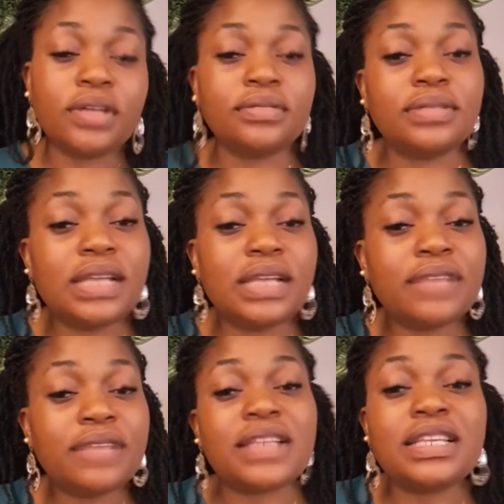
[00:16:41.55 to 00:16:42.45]
In
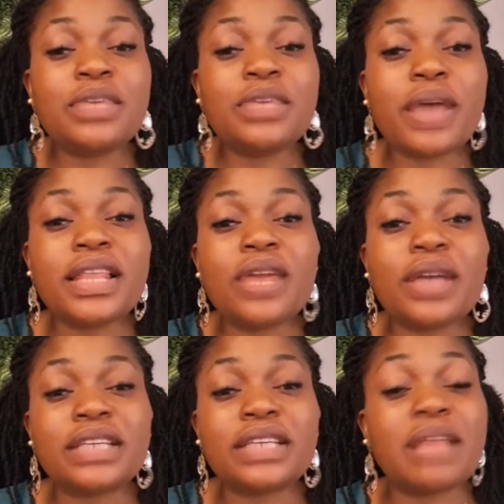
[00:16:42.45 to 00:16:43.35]
fact, the way they
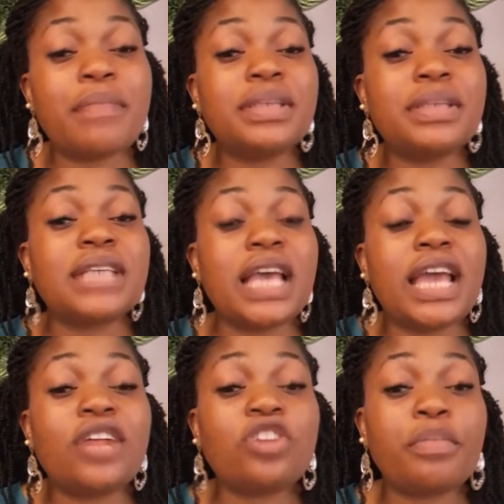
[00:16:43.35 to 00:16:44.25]
said, that means a
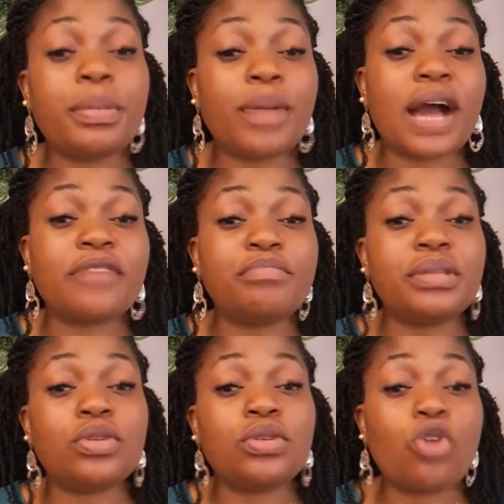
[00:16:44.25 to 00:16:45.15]
lot of people have been
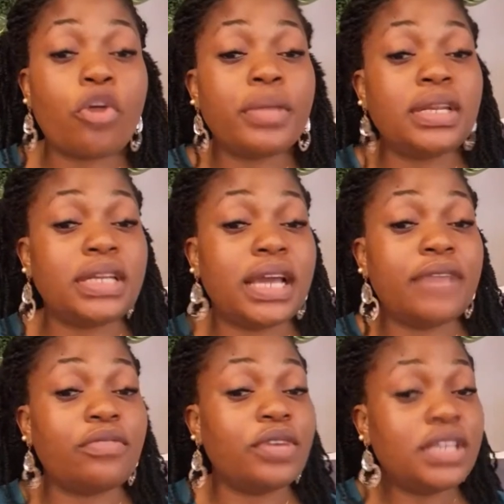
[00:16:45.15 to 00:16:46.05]
coming there for
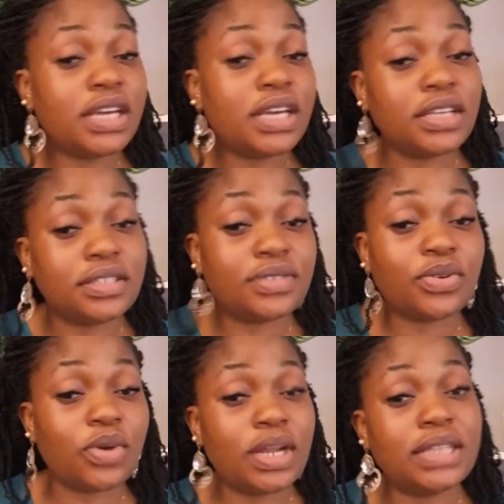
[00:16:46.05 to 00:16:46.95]
years to
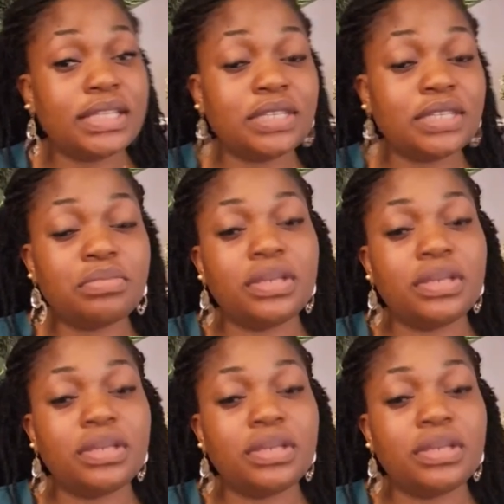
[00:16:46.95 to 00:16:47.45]
collect this pin.